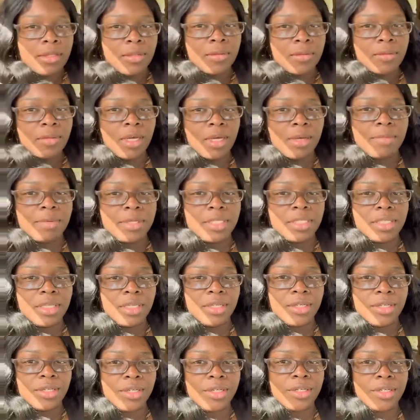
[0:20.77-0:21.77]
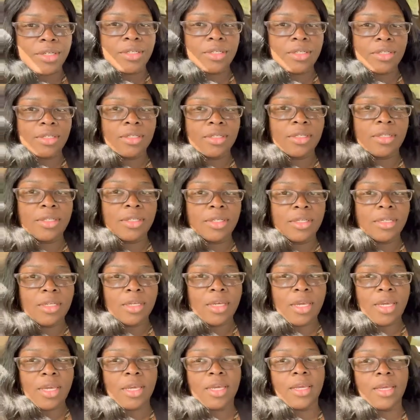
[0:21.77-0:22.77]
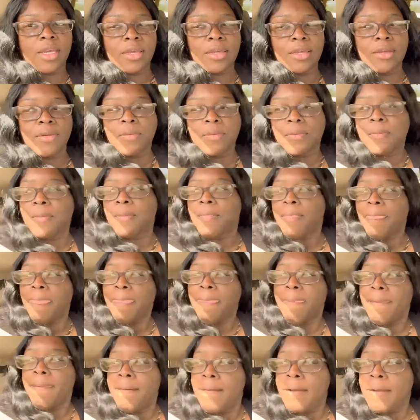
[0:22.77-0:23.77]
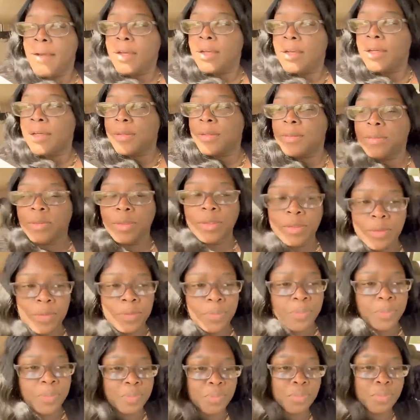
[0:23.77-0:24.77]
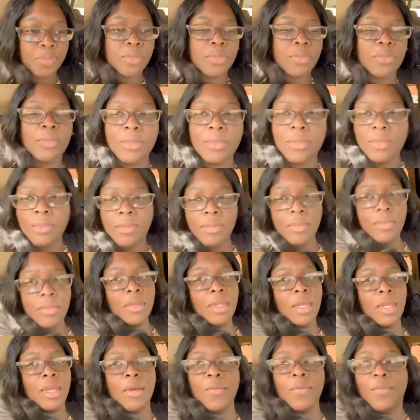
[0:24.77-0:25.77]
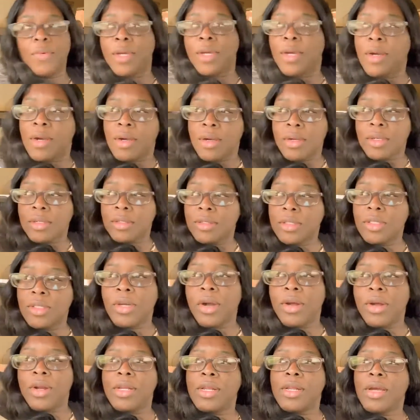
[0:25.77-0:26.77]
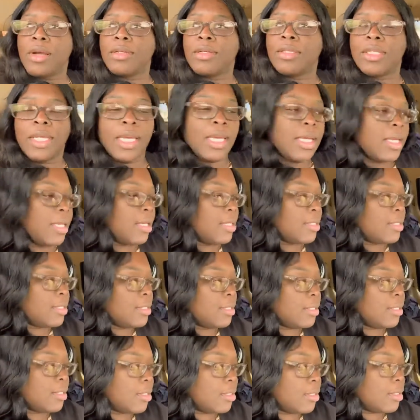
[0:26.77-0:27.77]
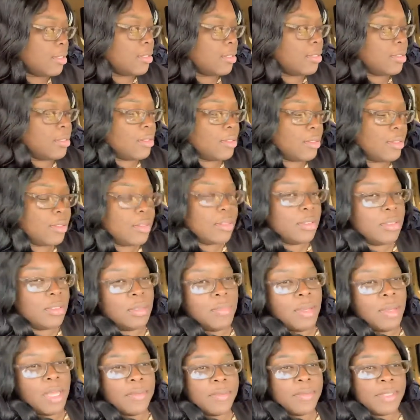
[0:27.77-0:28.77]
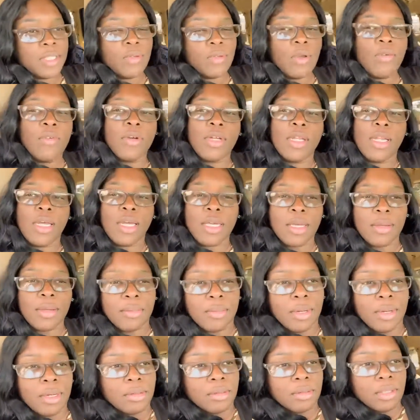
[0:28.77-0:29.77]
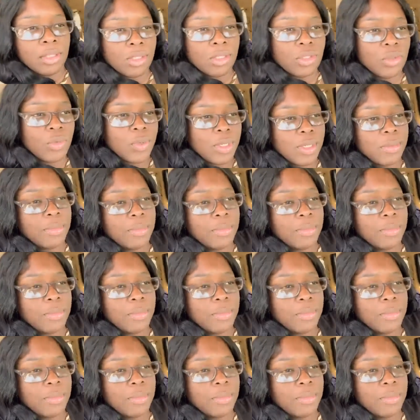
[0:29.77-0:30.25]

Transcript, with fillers: Hubby's here, hey. Um and we are starting our day. It's, uh it's about to be twelve o'clock in about another twenty